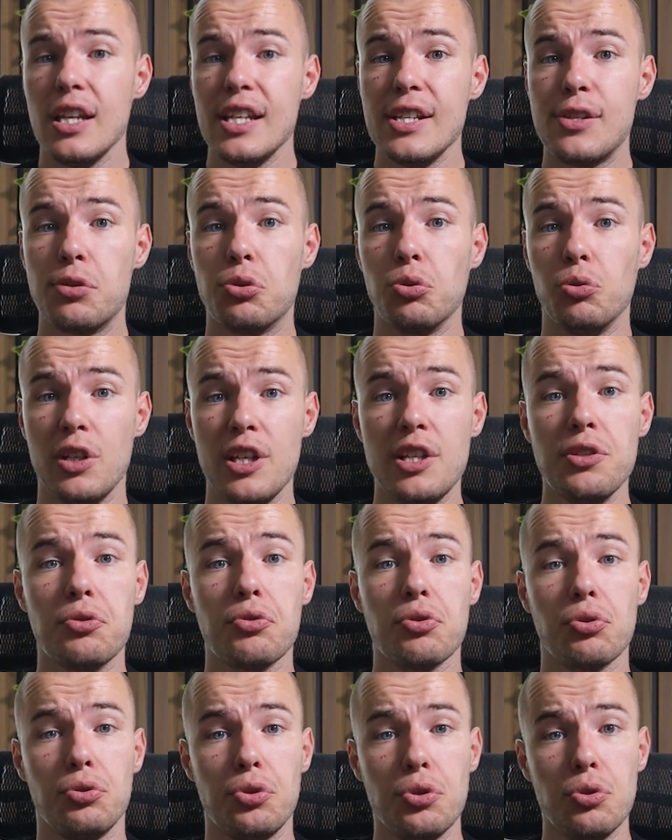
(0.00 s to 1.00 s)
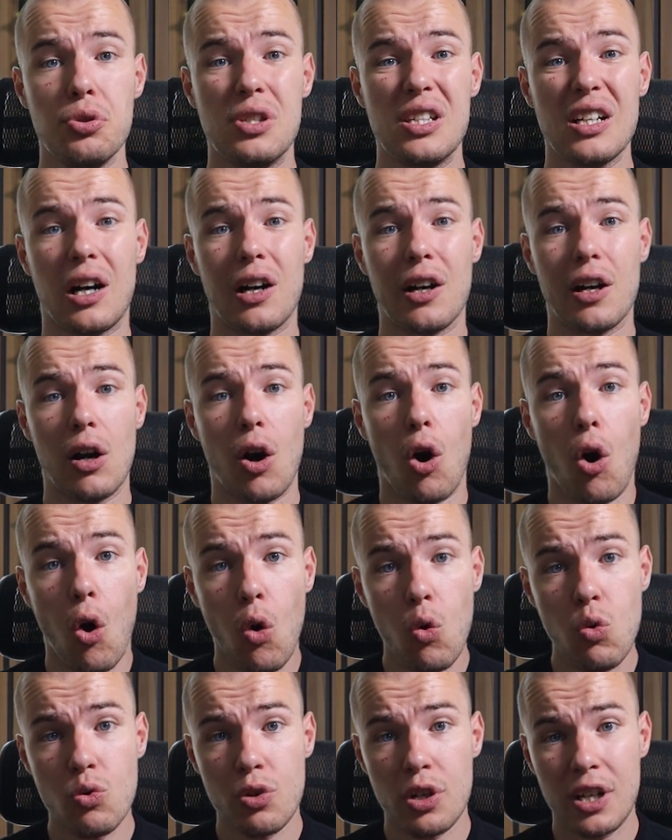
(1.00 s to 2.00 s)
is to introduce our
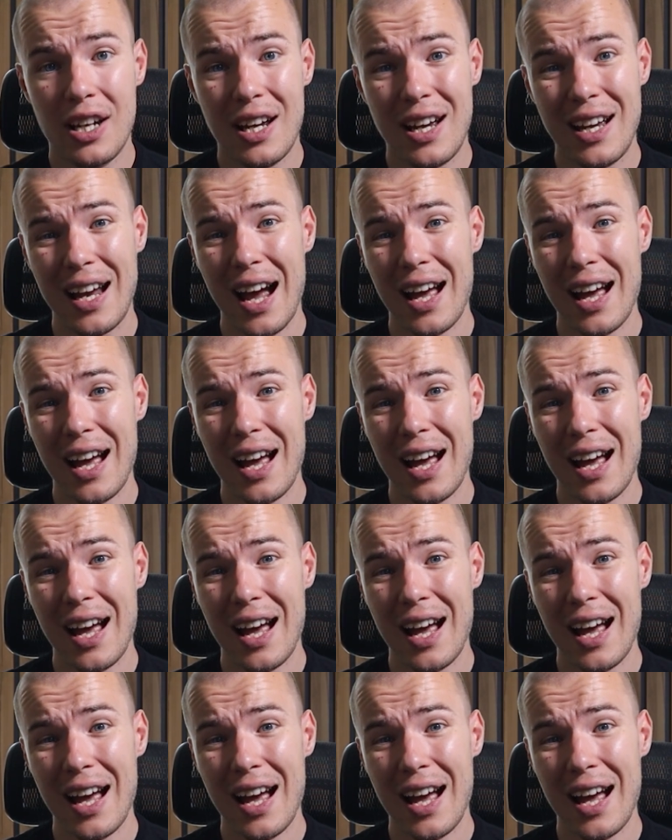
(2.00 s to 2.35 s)
own